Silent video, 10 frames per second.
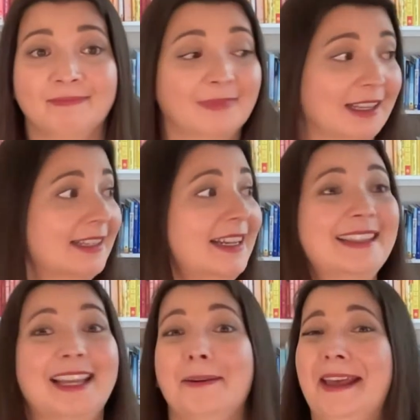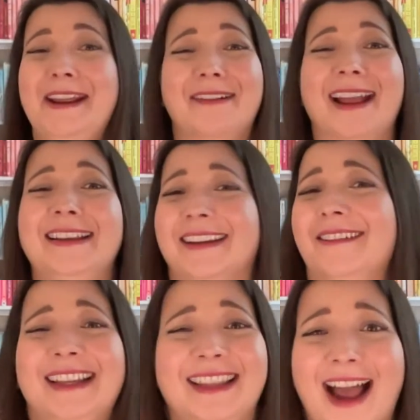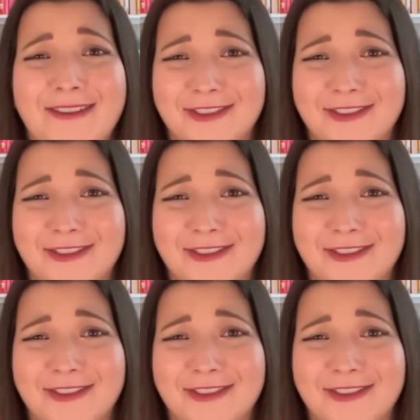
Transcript: This is not something you can do in a live